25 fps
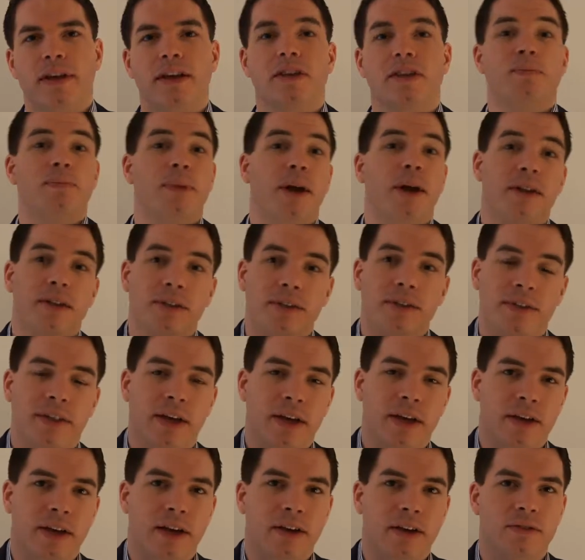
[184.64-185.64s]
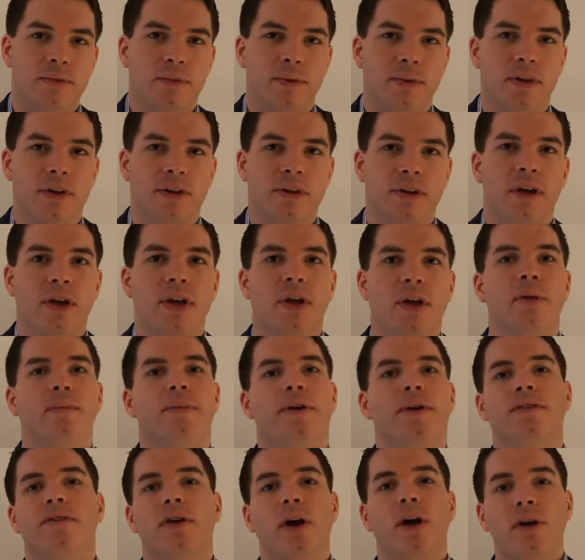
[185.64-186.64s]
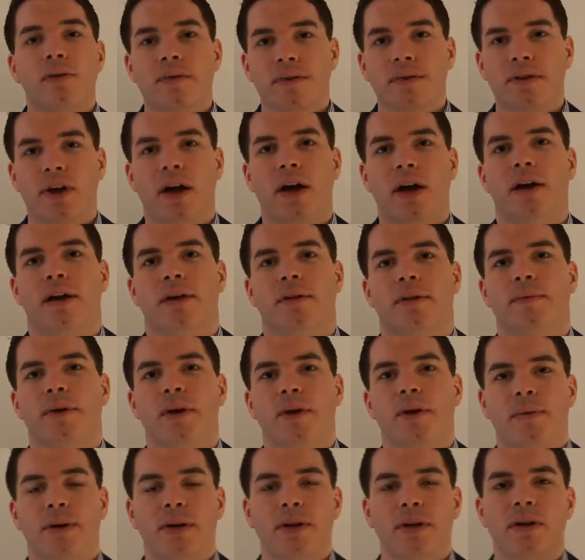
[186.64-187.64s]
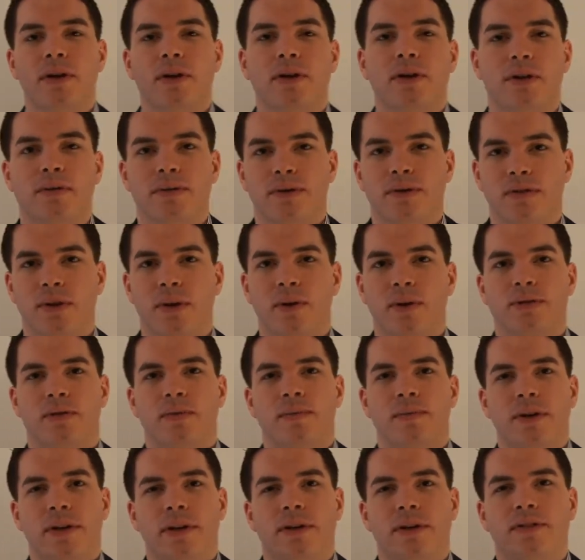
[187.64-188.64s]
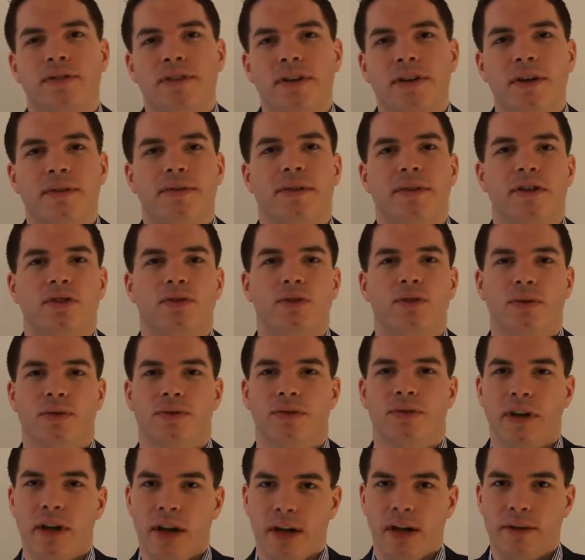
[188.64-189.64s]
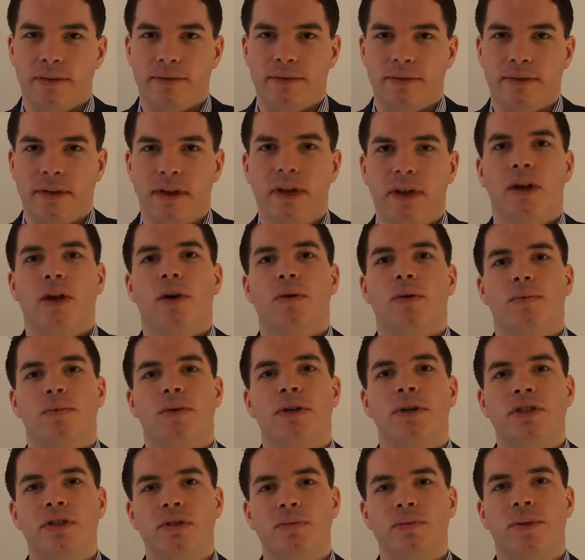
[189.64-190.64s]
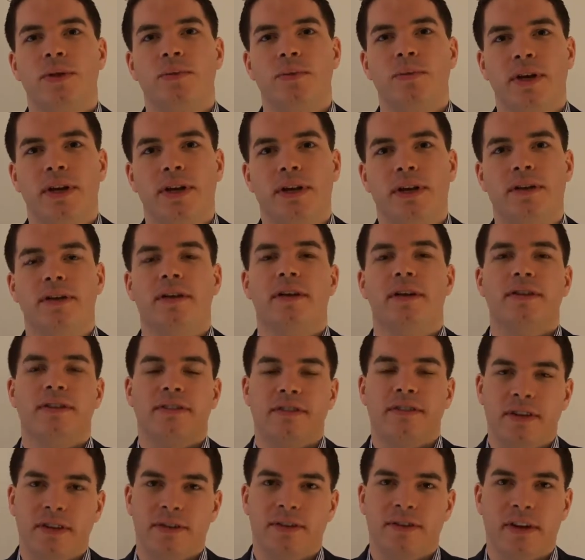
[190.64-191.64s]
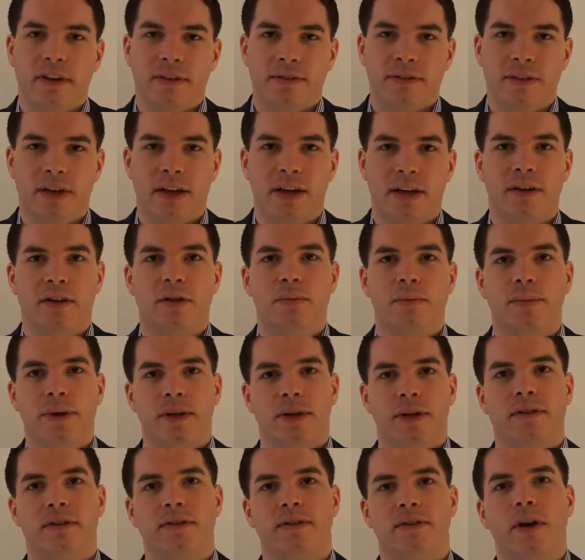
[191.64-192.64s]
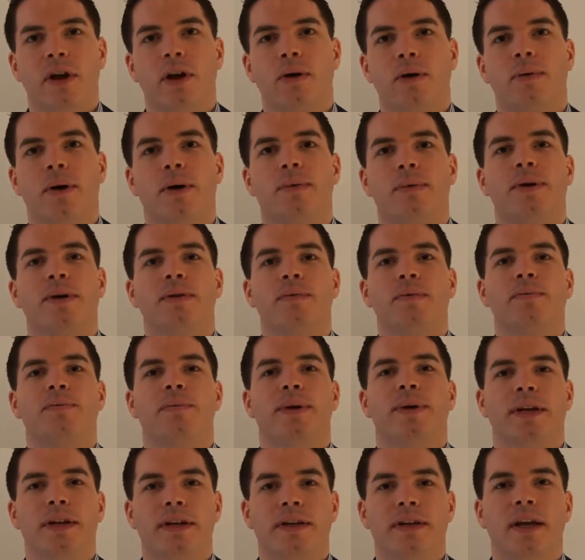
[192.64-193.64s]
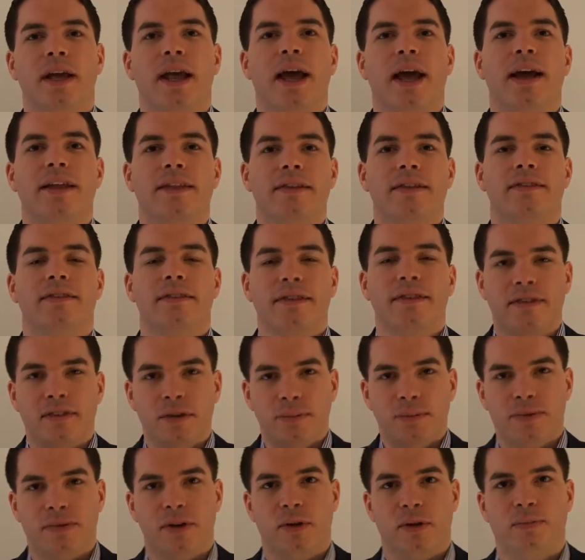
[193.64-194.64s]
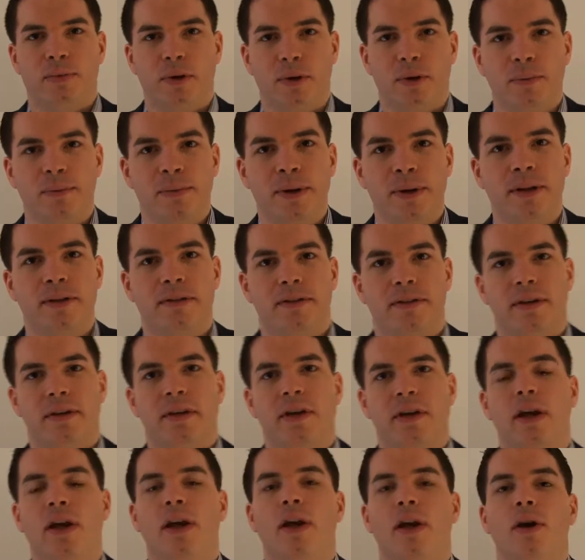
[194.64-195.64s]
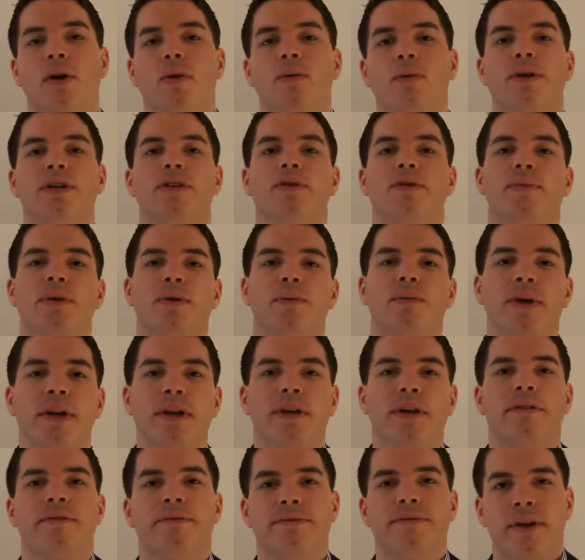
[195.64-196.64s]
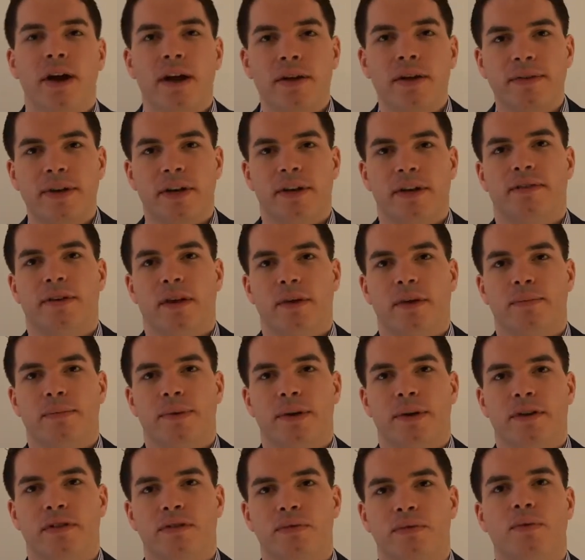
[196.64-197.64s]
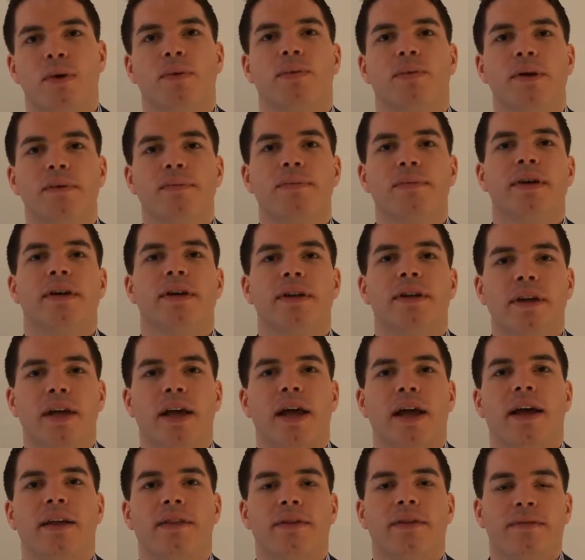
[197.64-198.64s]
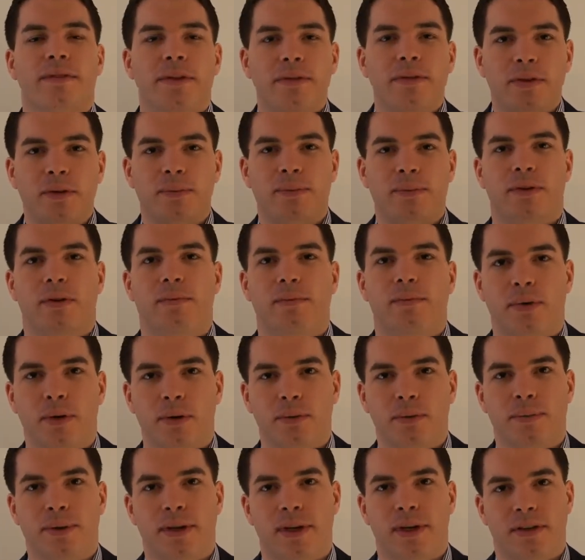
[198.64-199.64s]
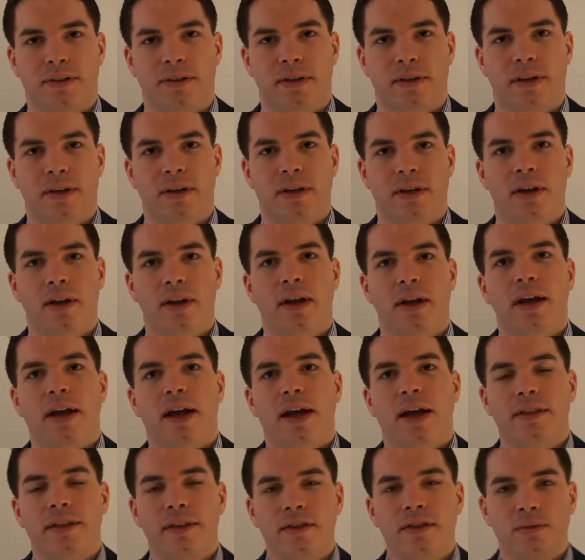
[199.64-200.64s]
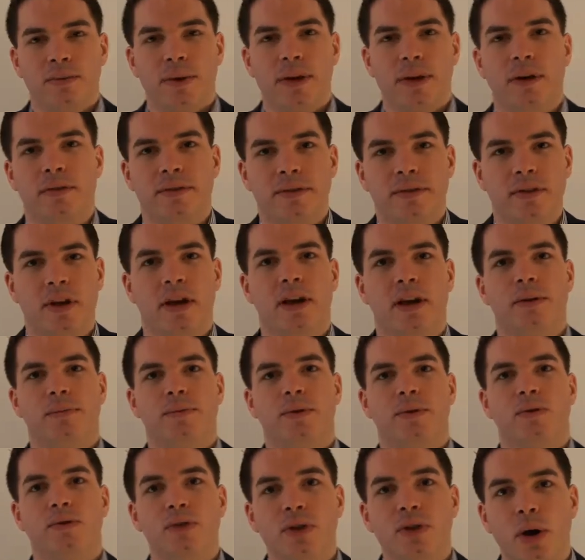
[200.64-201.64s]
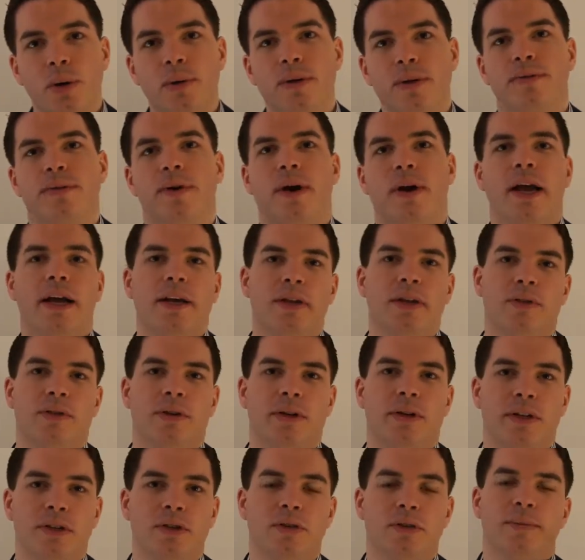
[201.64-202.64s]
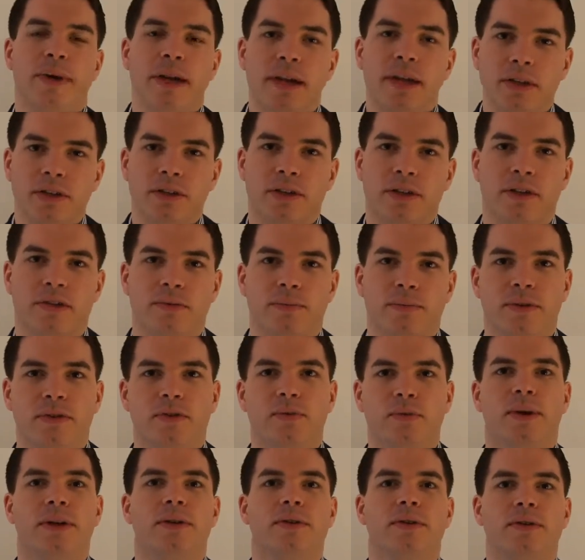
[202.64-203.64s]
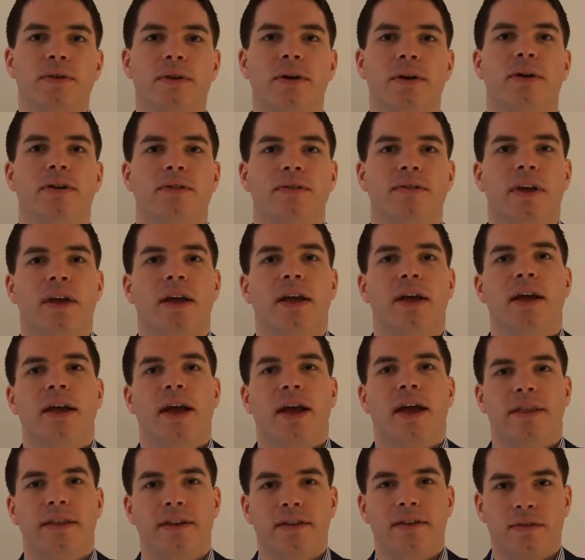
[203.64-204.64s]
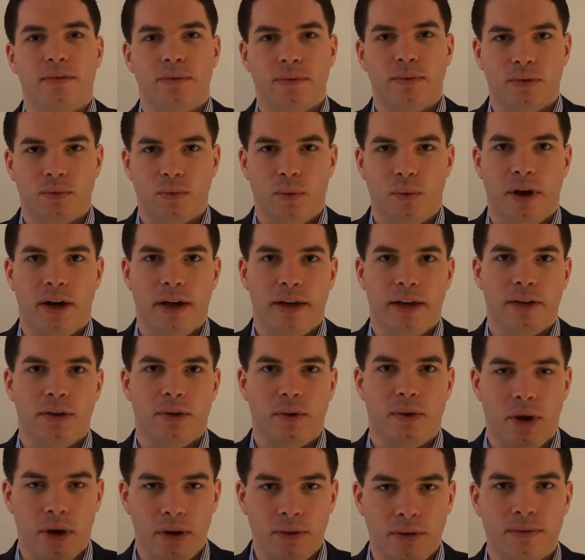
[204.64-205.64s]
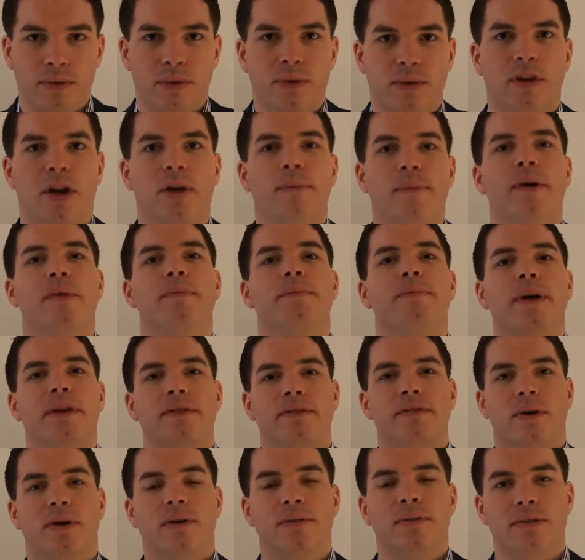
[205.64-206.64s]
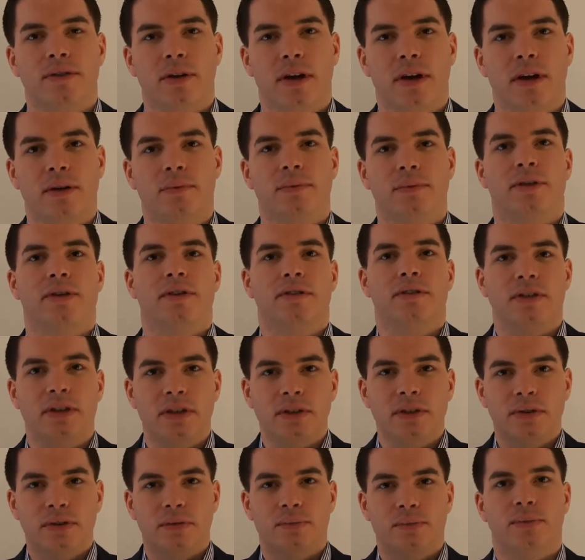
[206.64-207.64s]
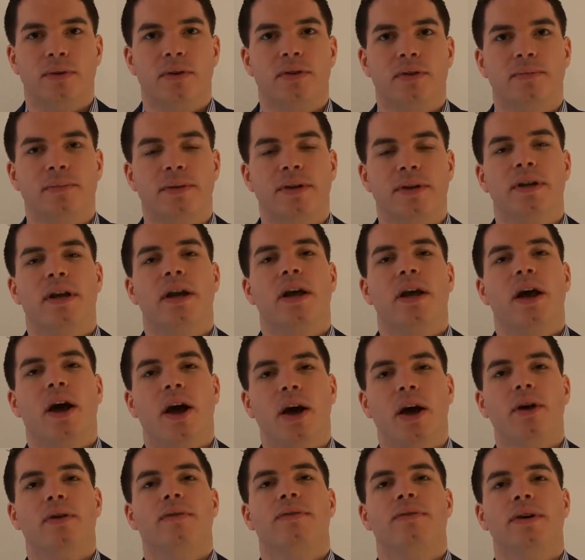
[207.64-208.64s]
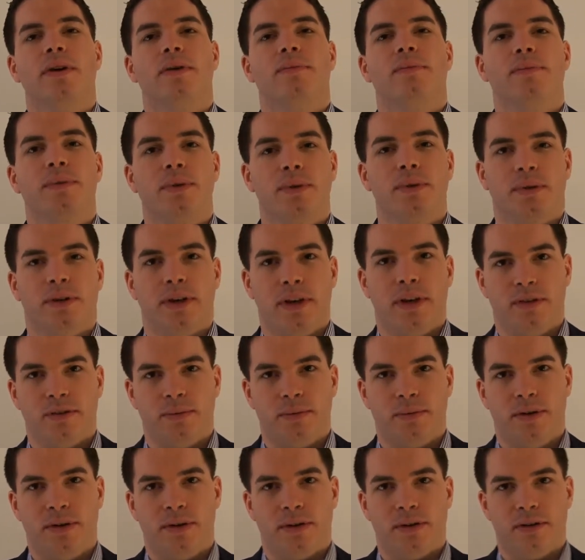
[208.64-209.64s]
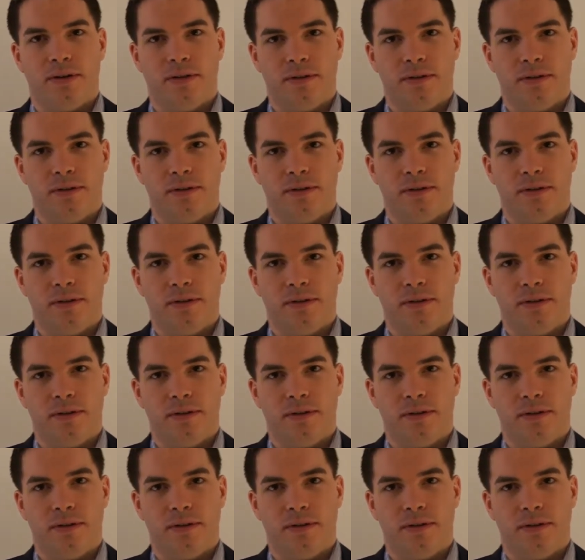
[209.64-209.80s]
is better than that guesswork, because over time we can look at the results and we can see if they're true to life. We should be winning 6 out of 10 of the bids where we bid at the 60% probability. We should be winning 5 out of 10 bids where we bid at the 50% probability. And this way, over time, you'll know if you're accurate and you'll make adjustments where you're not. And this is why you'll overall come out better over time with continuous improvement over pure guesswork.